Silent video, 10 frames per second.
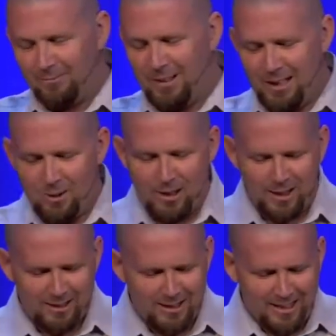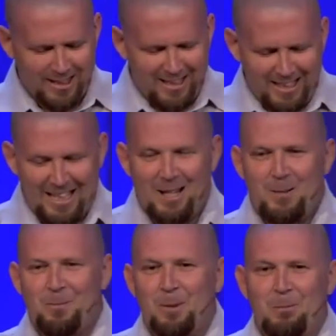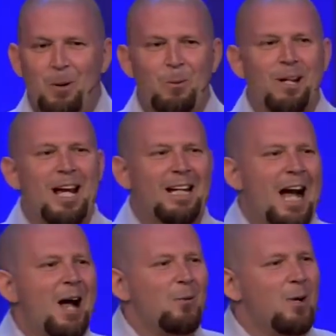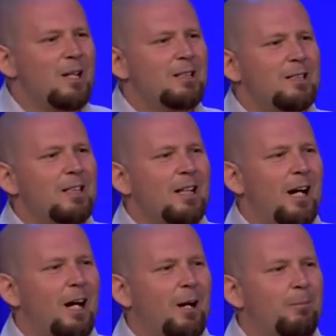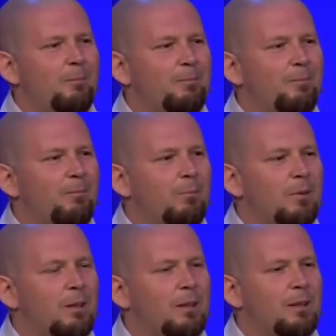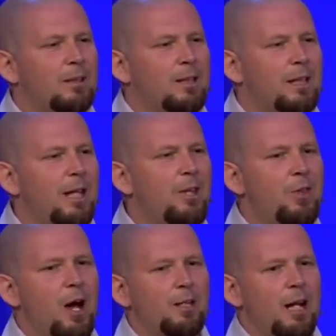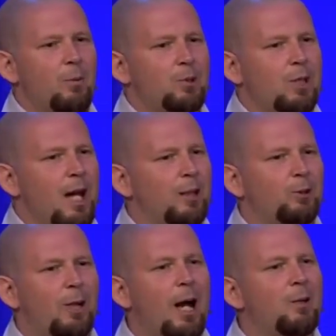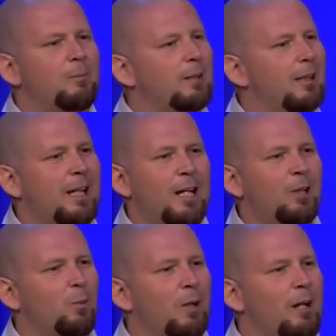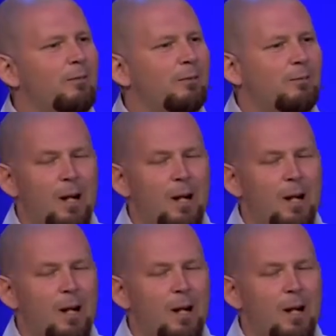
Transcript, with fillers: Thank you, God. But what I got was um, he thought that I was kind of crowding him in the lane or whatever.